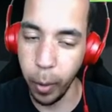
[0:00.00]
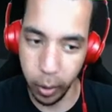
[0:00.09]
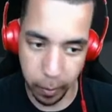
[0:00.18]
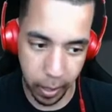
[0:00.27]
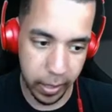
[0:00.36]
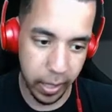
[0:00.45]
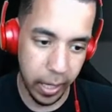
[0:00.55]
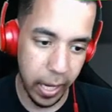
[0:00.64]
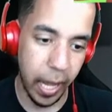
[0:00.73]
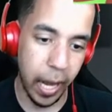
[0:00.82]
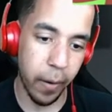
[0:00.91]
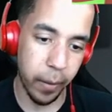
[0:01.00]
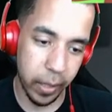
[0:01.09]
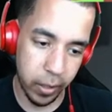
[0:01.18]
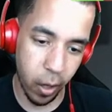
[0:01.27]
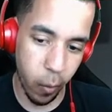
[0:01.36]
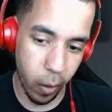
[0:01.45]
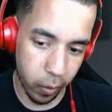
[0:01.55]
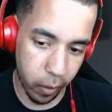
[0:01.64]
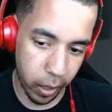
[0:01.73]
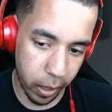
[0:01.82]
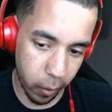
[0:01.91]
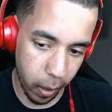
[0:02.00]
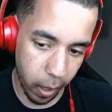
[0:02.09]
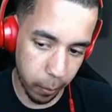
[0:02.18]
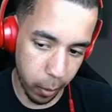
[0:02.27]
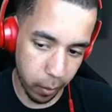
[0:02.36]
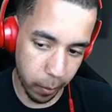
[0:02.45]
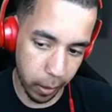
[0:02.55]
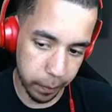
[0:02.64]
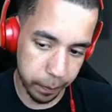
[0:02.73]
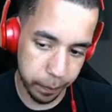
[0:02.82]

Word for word: Pokemon. And I really don't want to run into wild Pokemon.